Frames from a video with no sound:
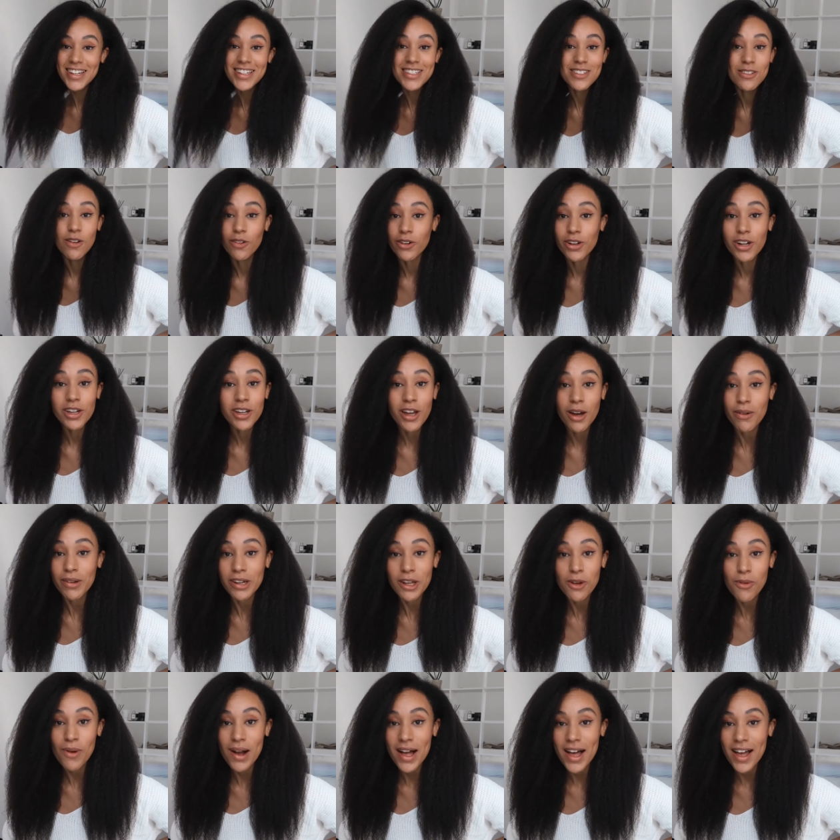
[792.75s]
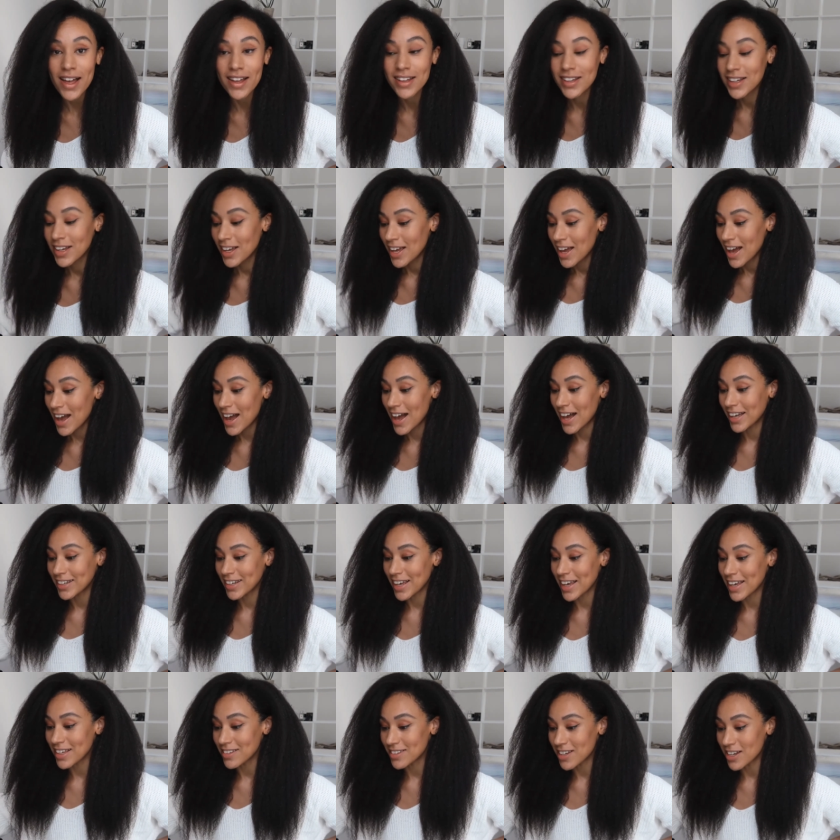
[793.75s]
It's not gonna go anywhere and
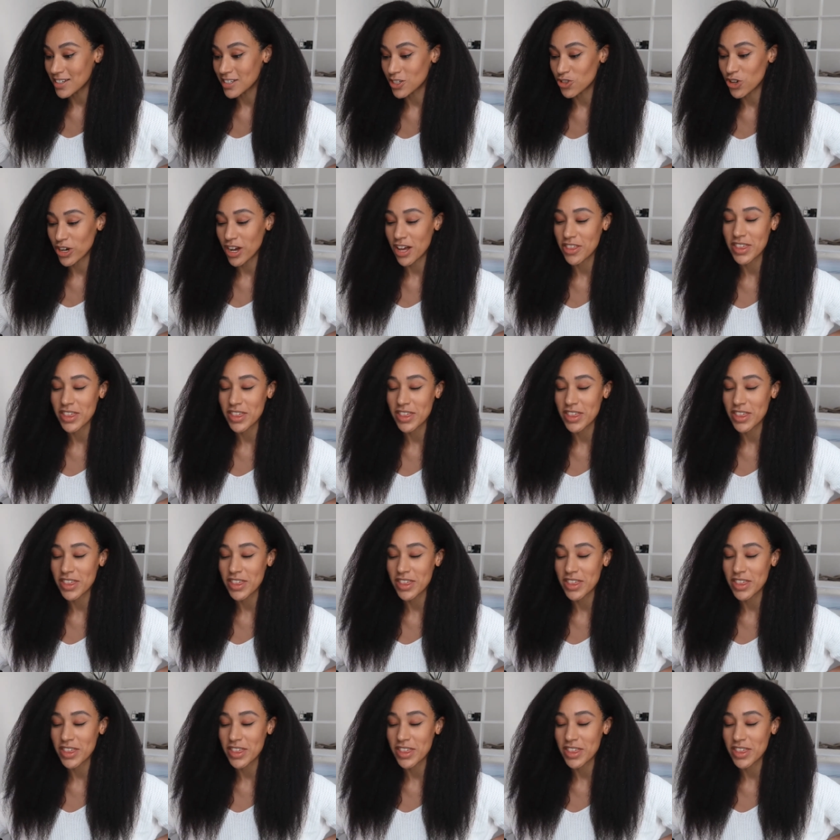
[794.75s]
it does a trick.